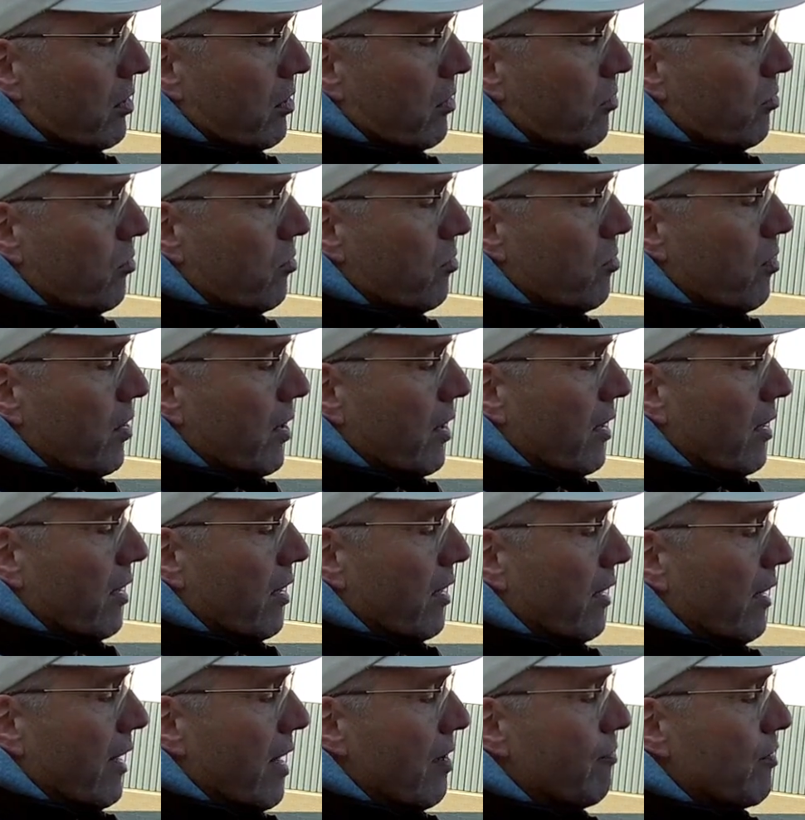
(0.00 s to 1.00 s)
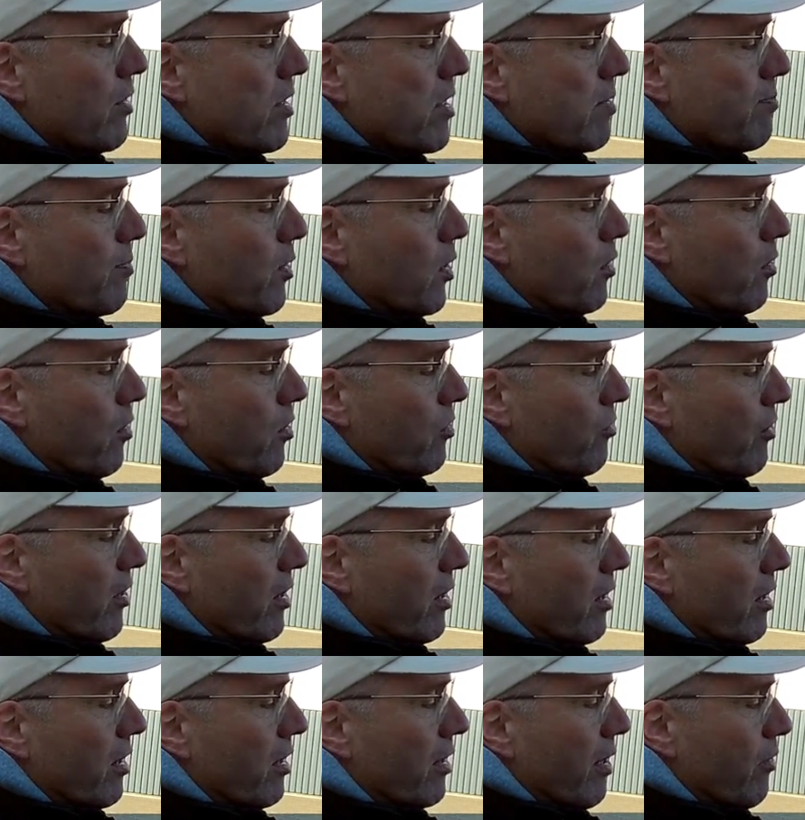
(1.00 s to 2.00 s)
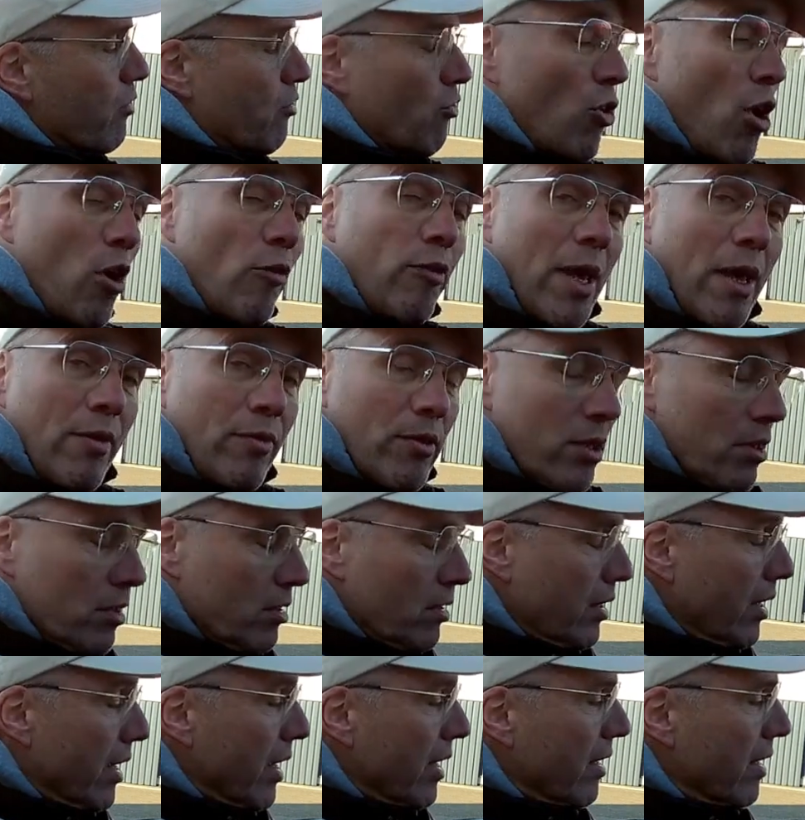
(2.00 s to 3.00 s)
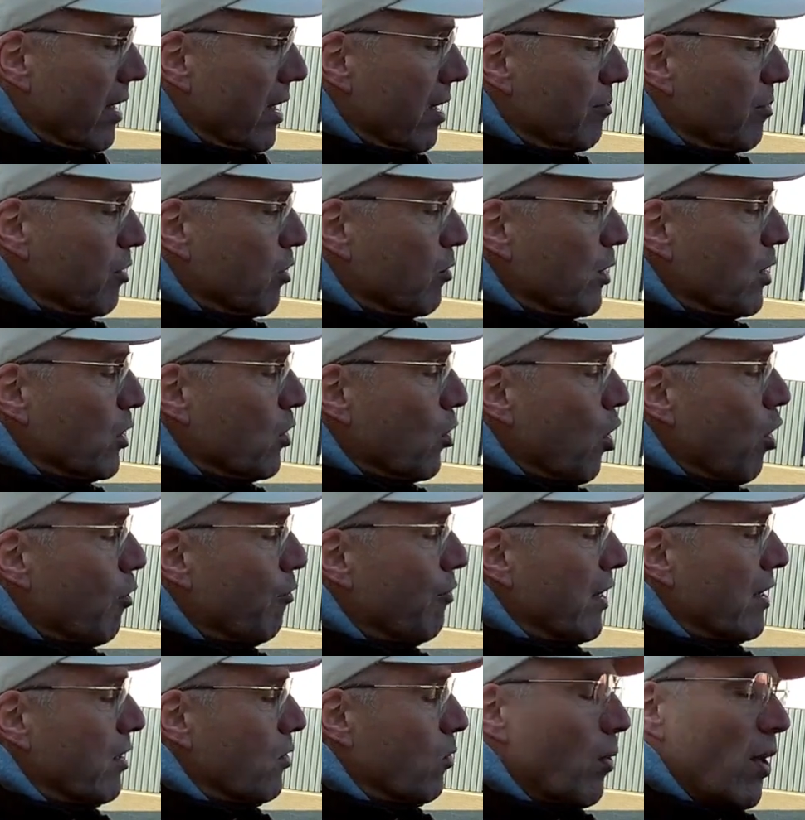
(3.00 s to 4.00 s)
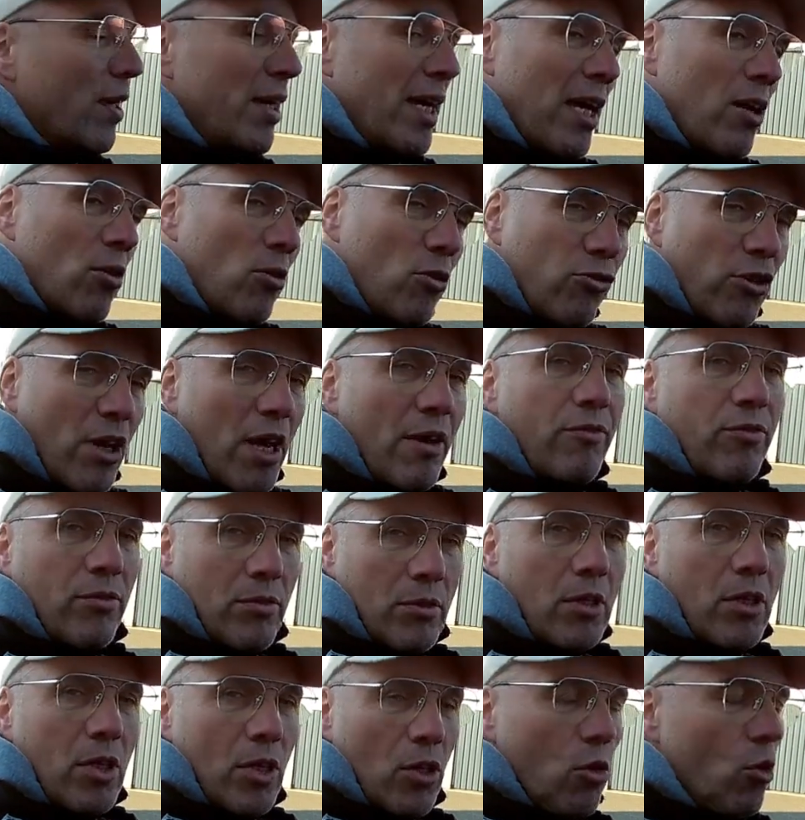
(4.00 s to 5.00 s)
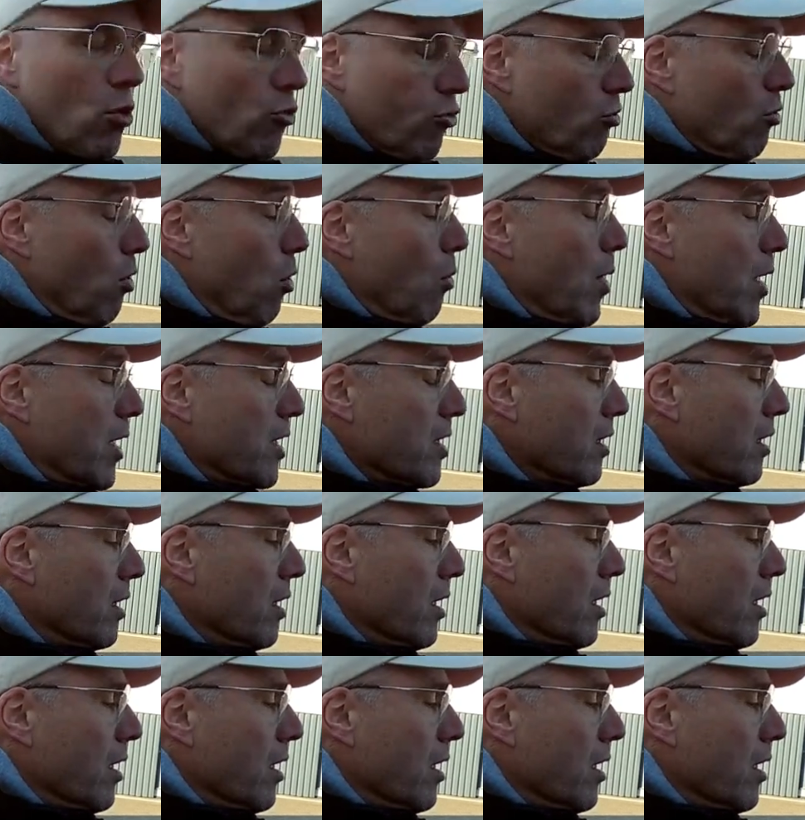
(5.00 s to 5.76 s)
two levels, because there is an off level, and between the off and the 1 I also have a 1,